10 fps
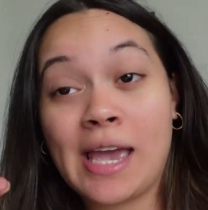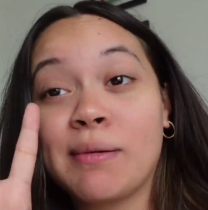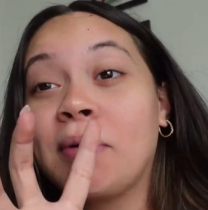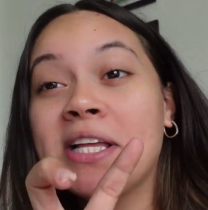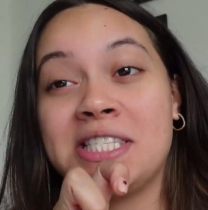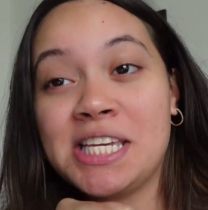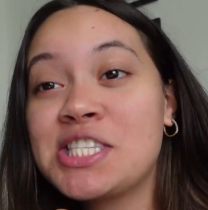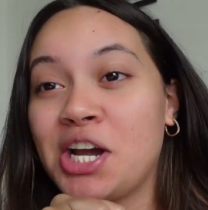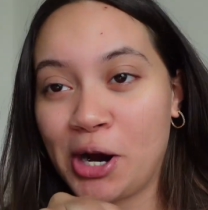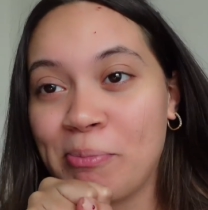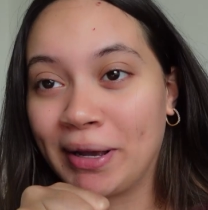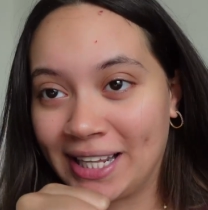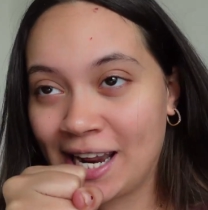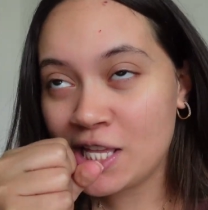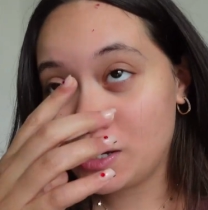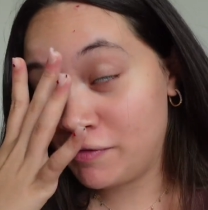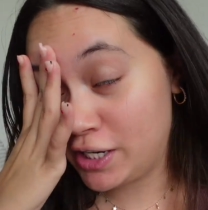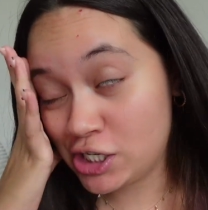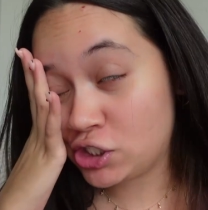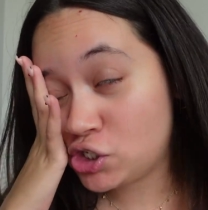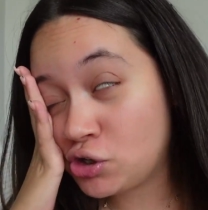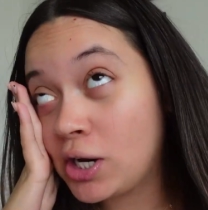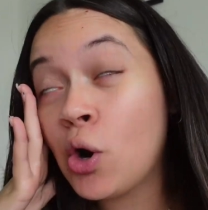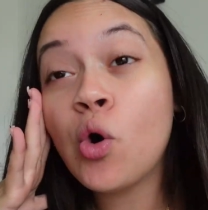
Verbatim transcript: I am determined to finish this tree.